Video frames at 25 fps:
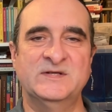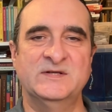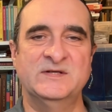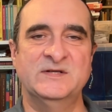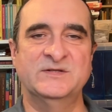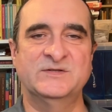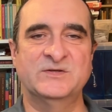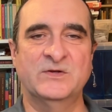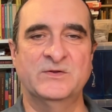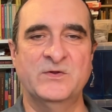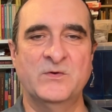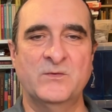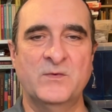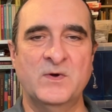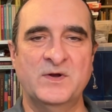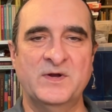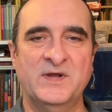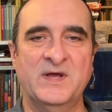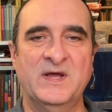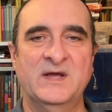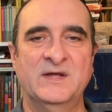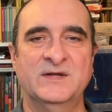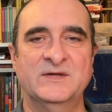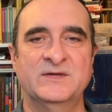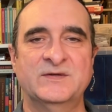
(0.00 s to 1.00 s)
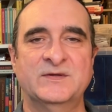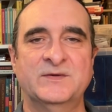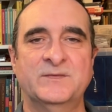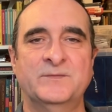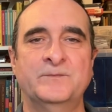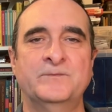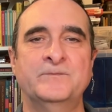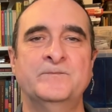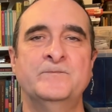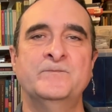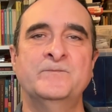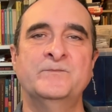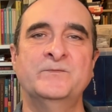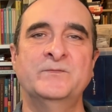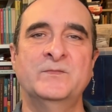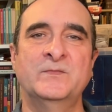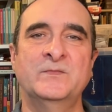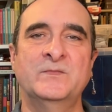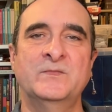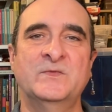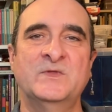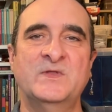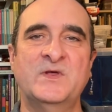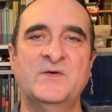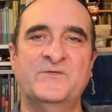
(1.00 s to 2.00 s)
is, on the one hand,
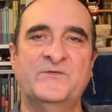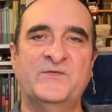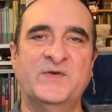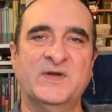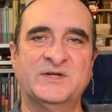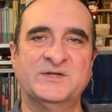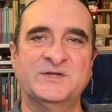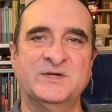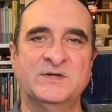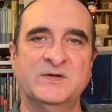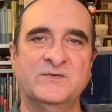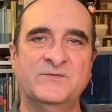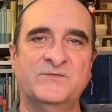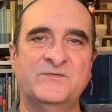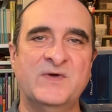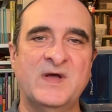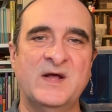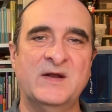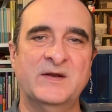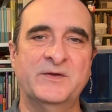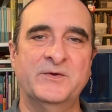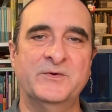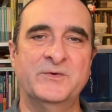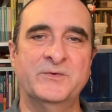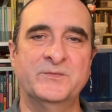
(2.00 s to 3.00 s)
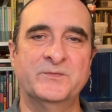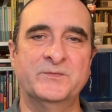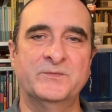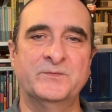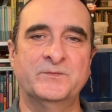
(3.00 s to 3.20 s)
the fiction of value,